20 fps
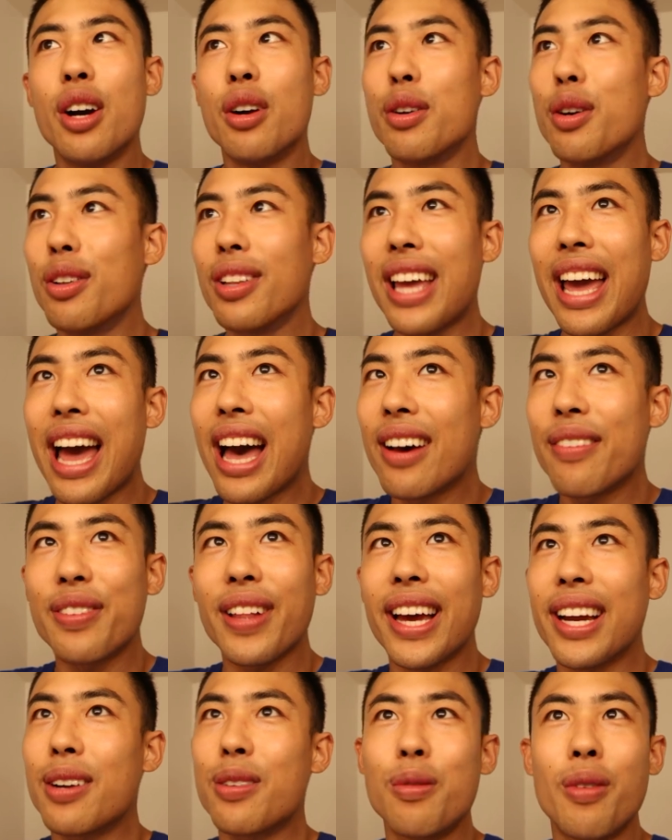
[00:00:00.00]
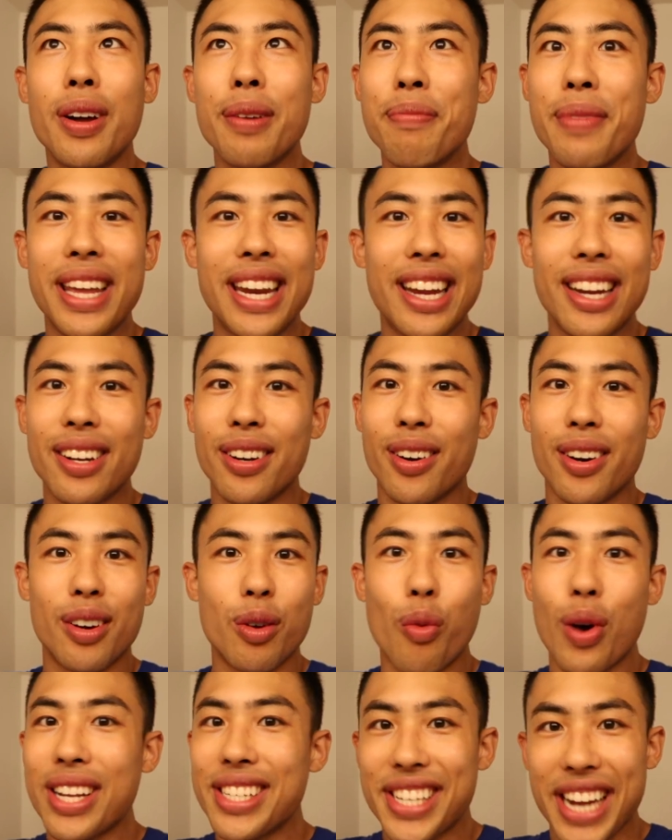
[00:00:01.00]
We only have like 1 minute
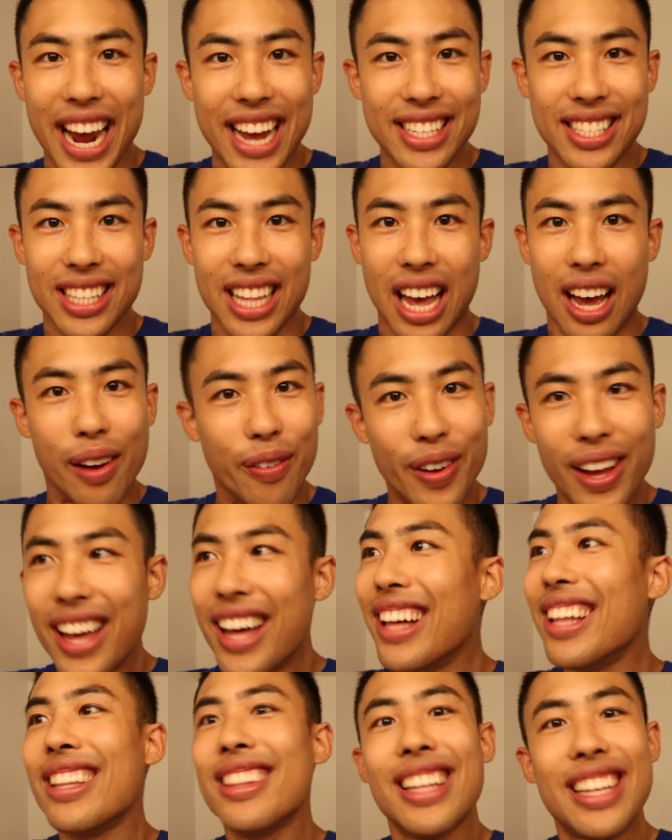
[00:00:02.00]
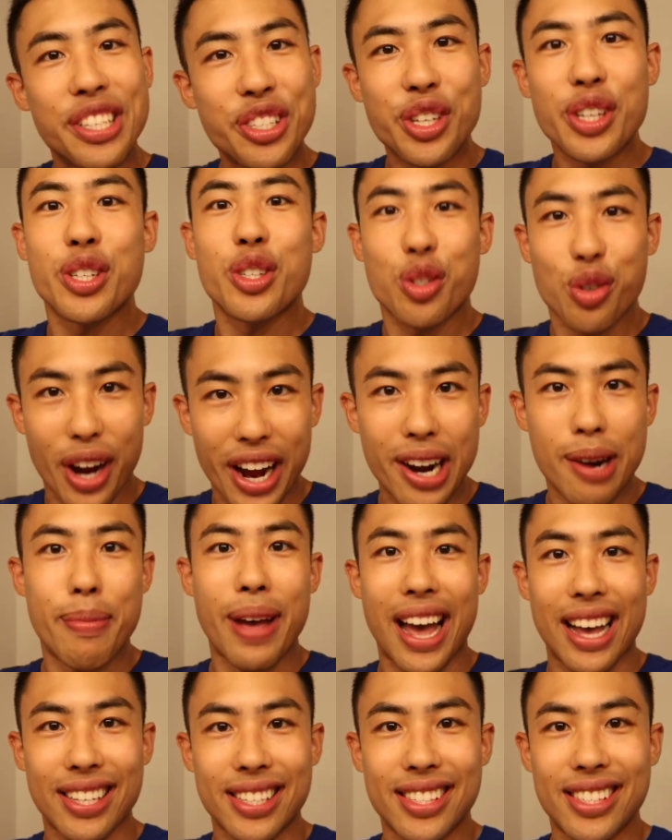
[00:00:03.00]
or one chance left. Let's just try our
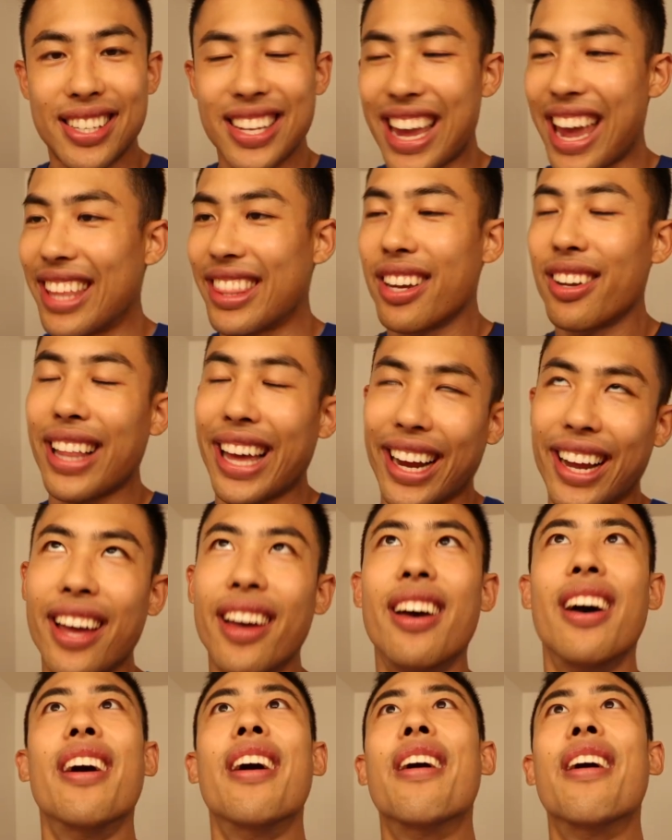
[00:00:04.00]
best. And they're like,